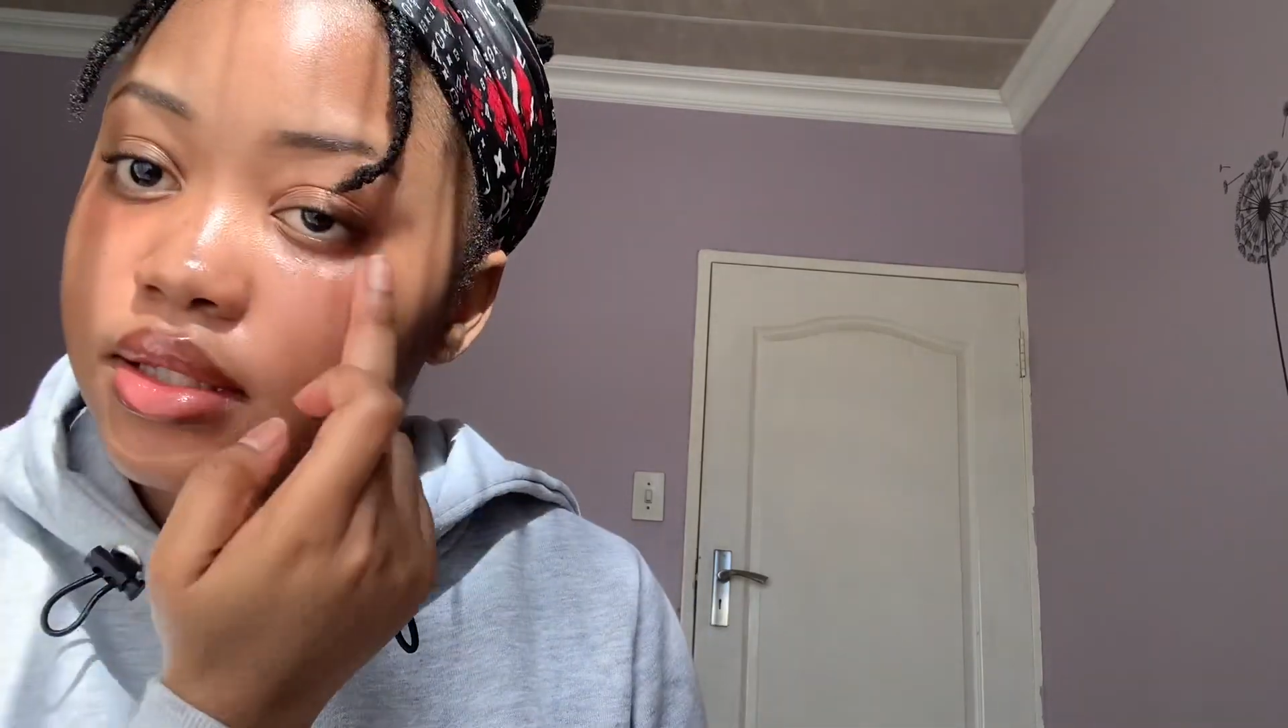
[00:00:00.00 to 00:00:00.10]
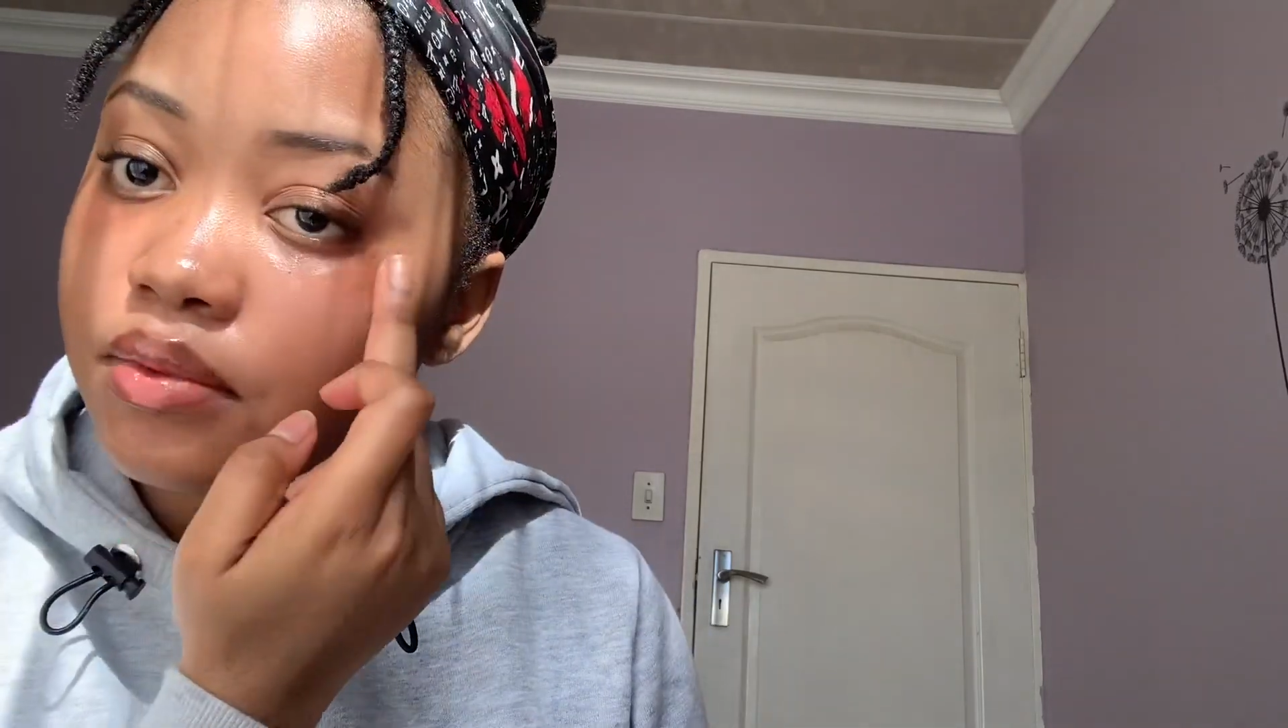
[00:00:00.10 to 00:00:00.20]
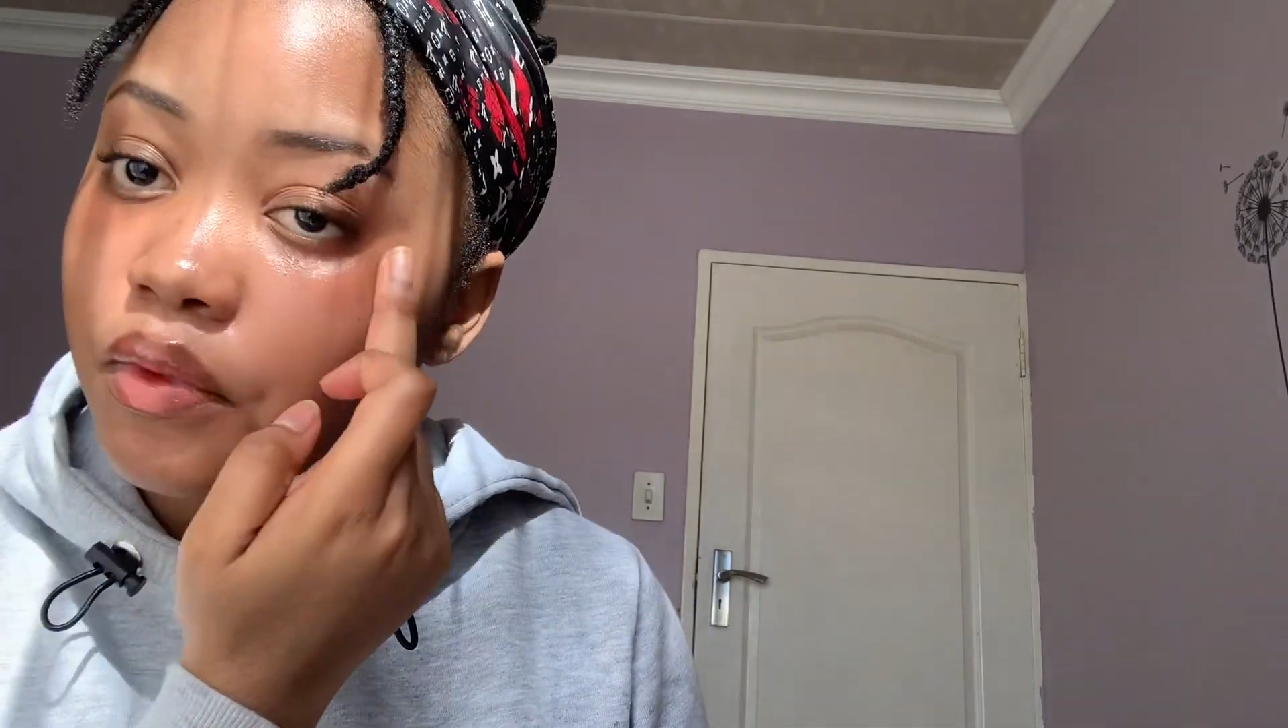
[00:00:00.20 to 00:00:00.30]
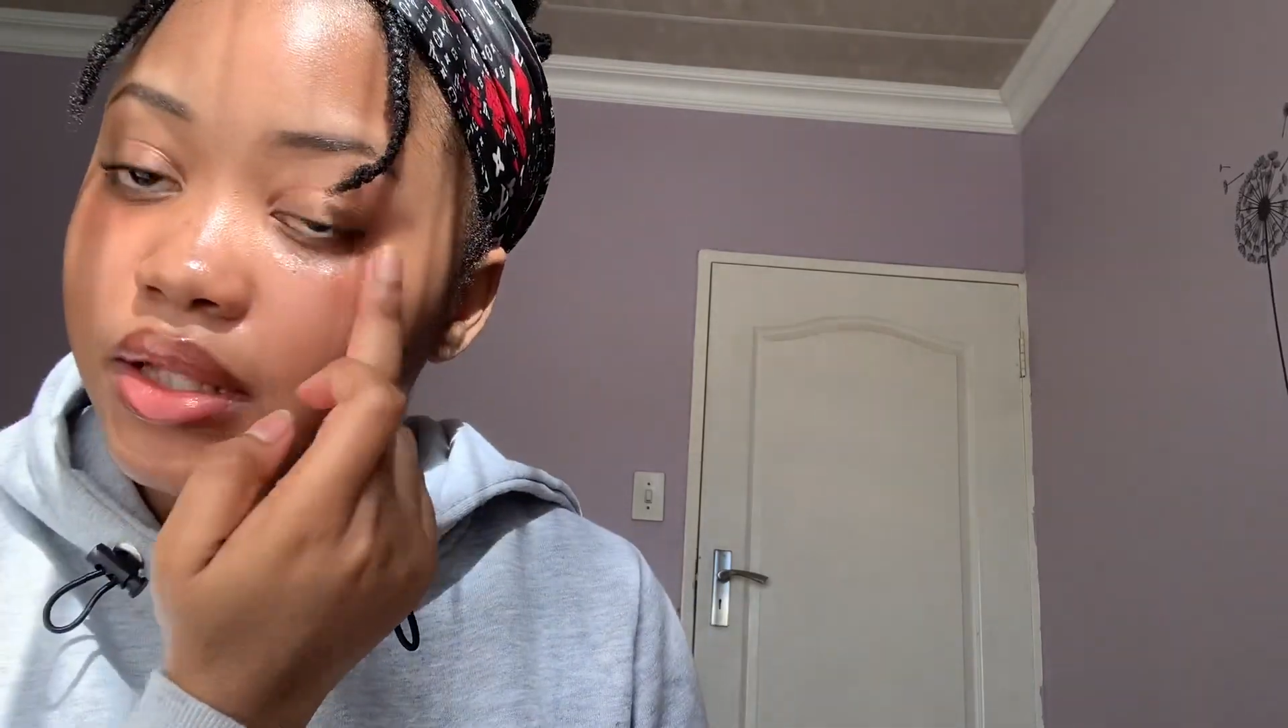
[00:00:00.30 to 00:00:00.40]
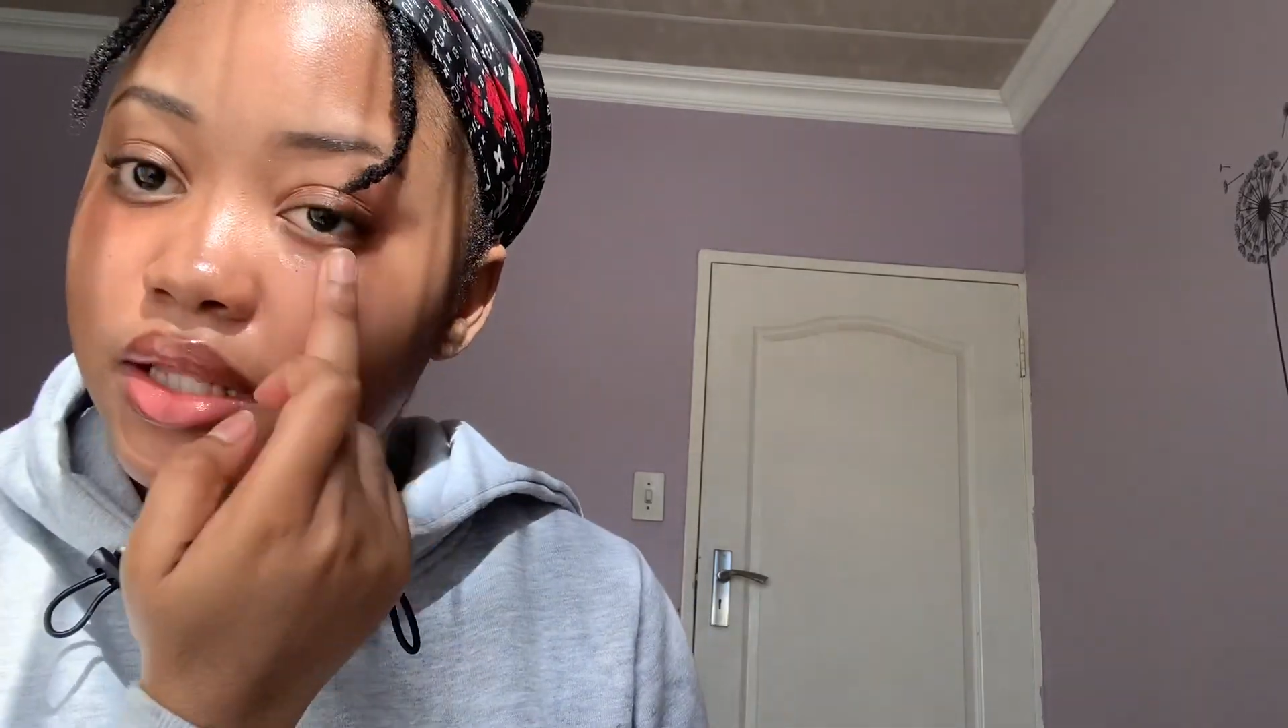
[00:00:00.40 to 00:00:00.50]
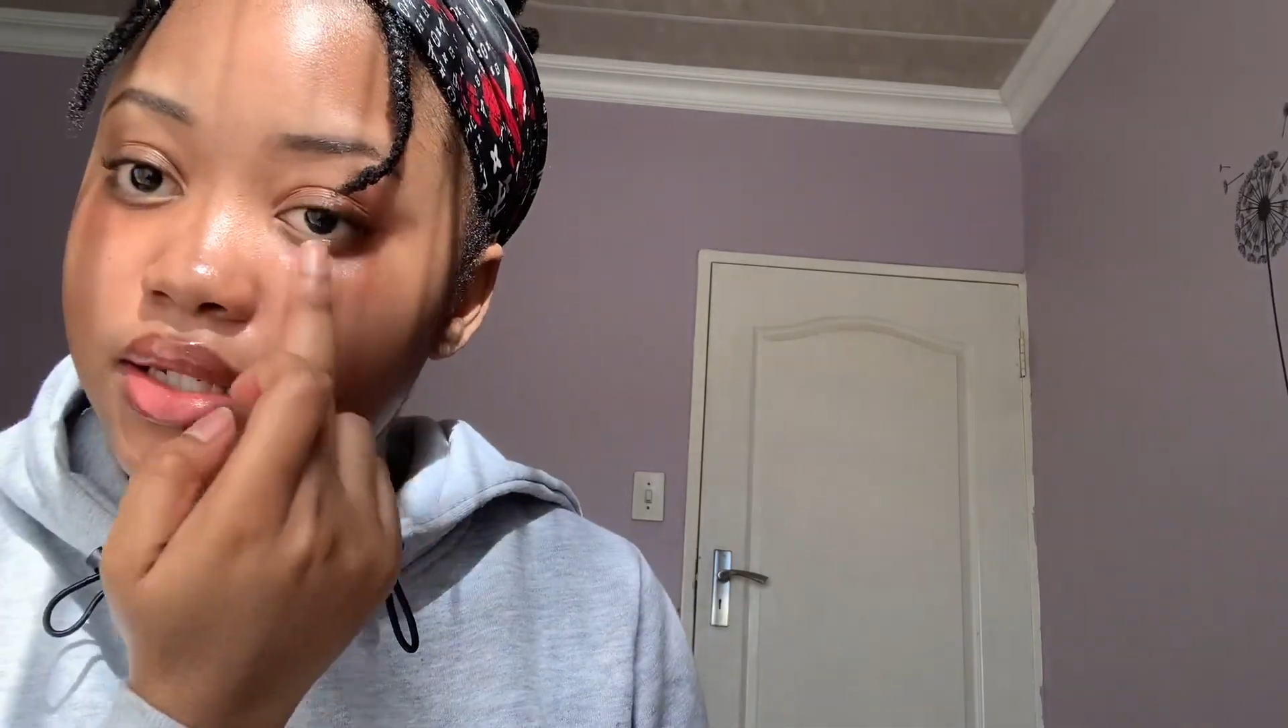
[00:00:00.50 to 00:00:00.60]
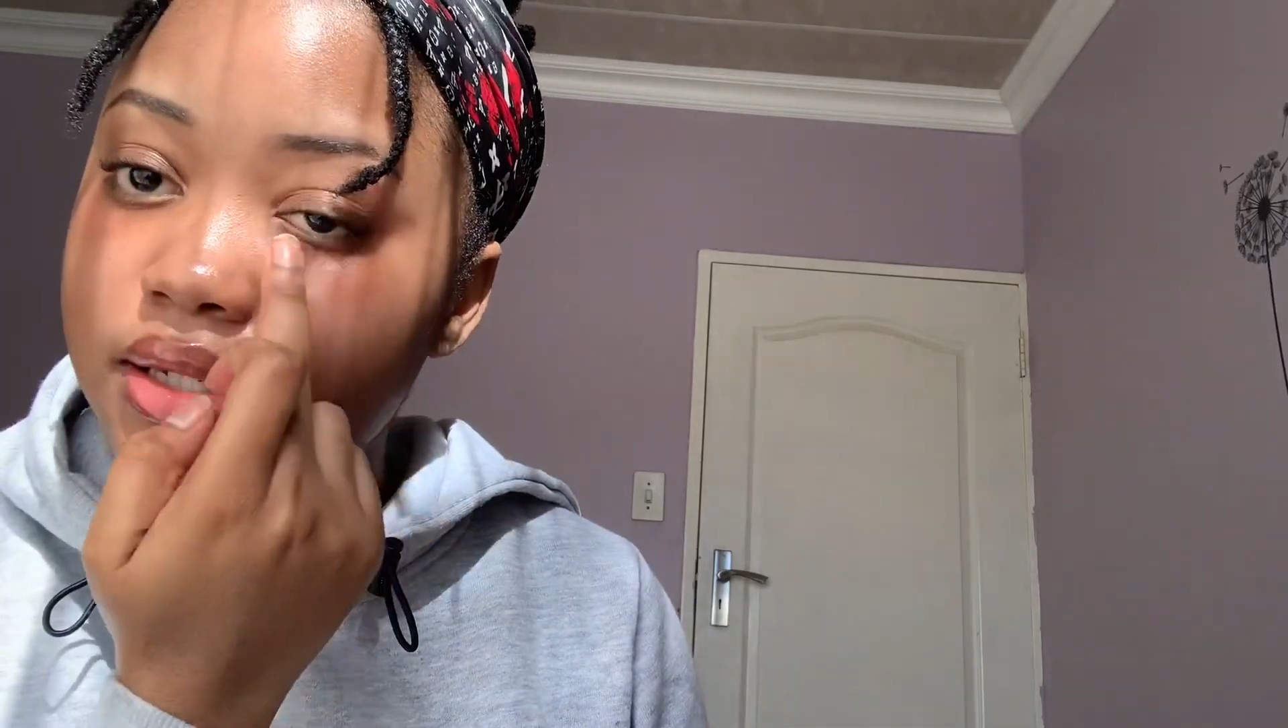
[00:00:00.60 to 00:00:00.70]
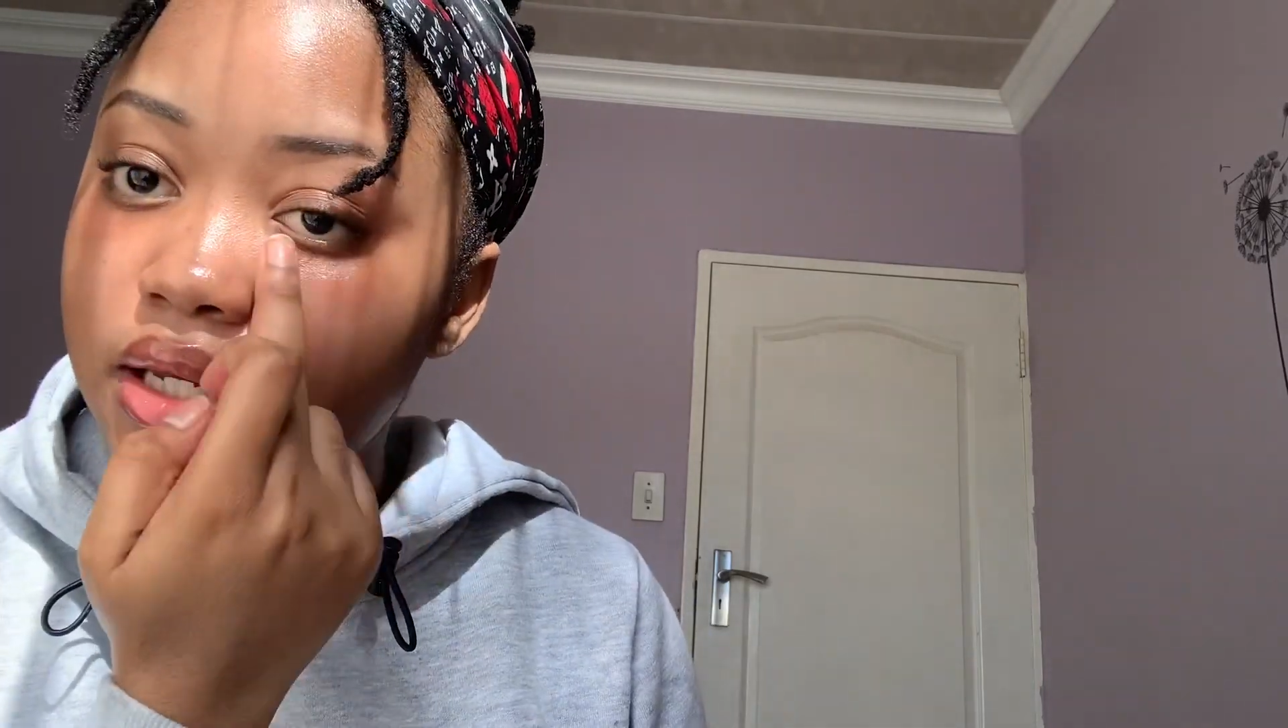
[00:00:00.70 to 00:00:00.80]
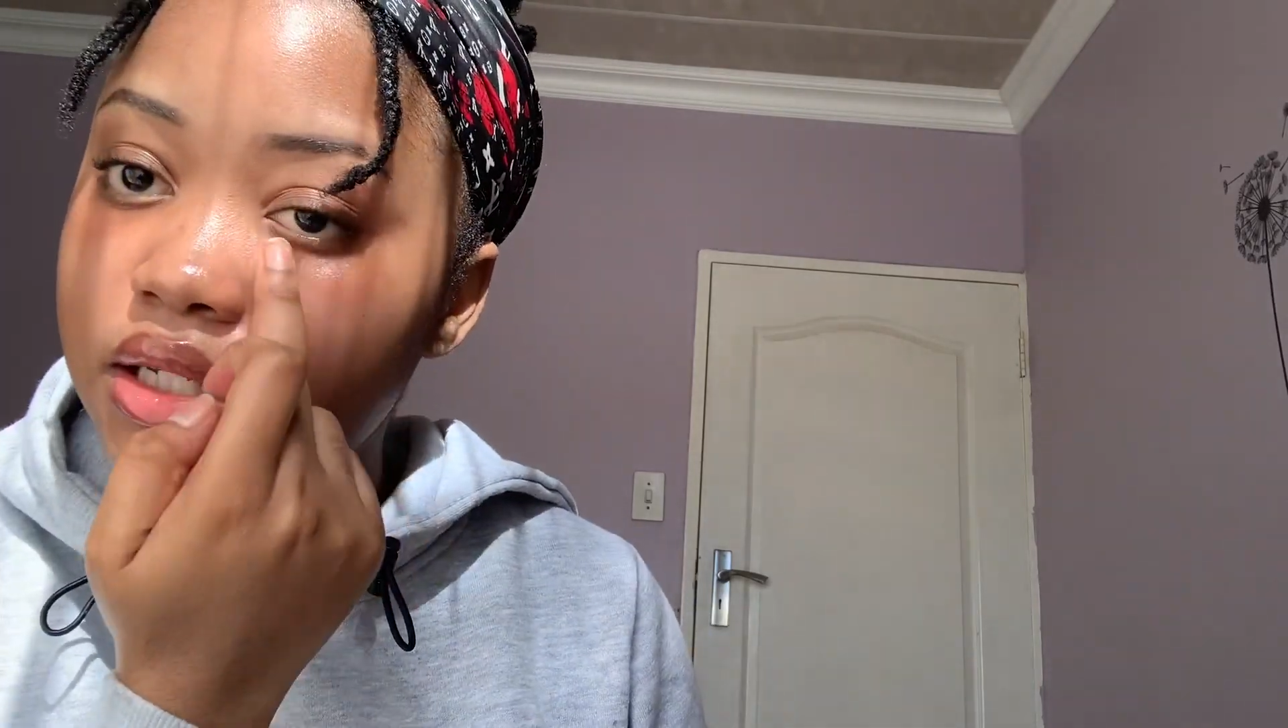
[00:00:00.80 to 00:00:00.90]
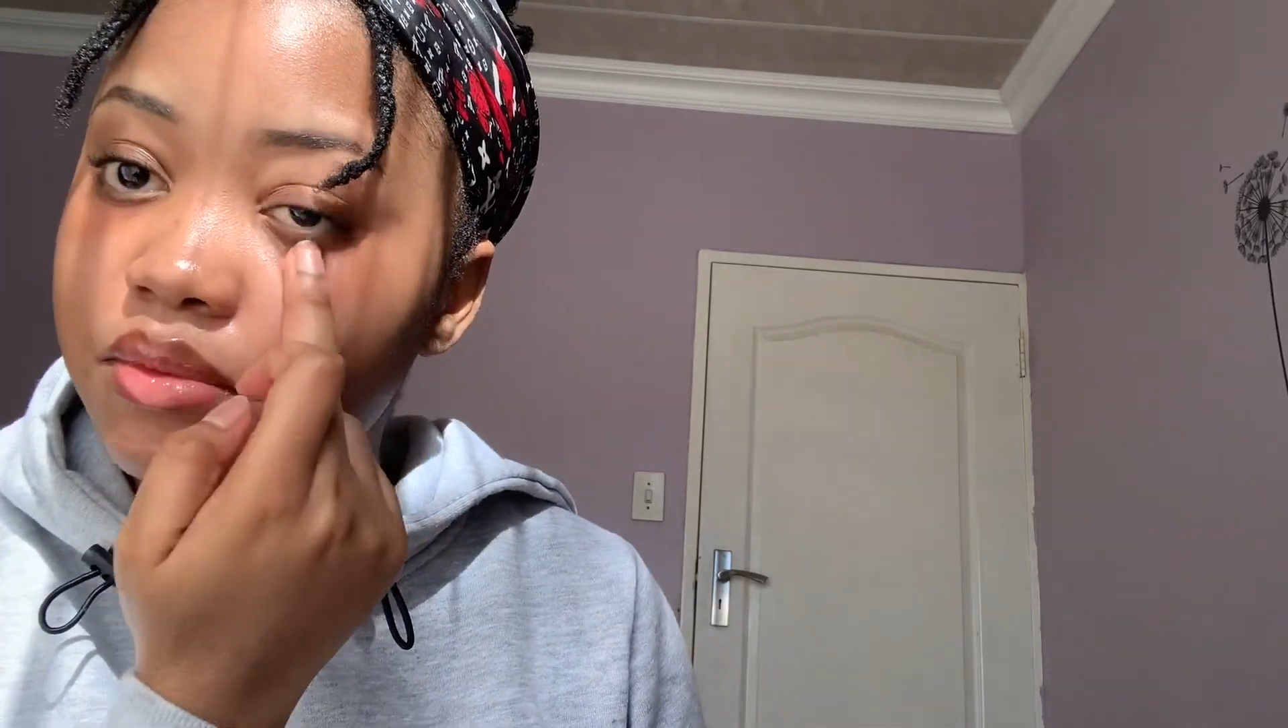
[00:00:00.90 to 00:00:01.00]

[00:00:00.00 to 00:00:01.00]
what they sent